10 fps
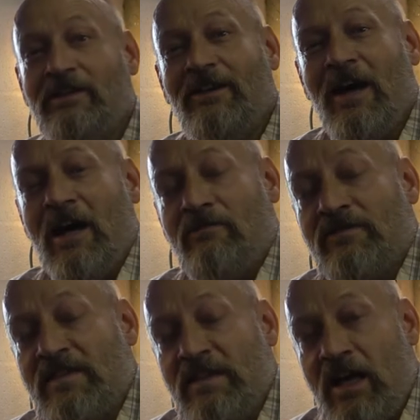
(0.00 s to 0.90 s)
Alright, we'll
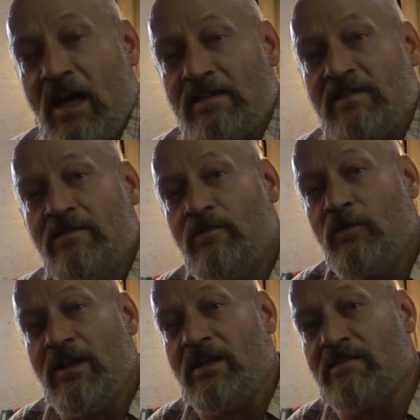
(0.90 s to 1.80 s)
see you guys soon.
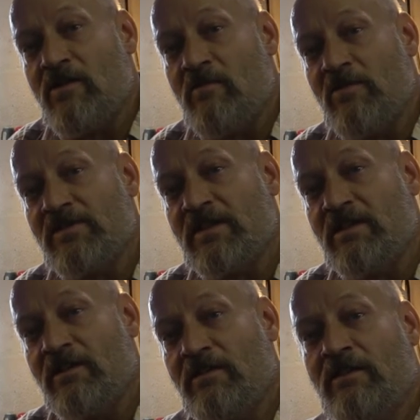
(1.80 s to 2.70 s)
Weekend's almost
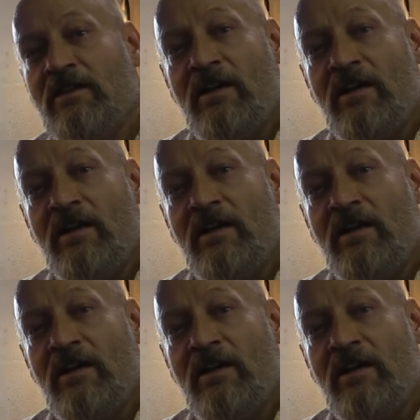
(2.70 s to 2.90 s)
here.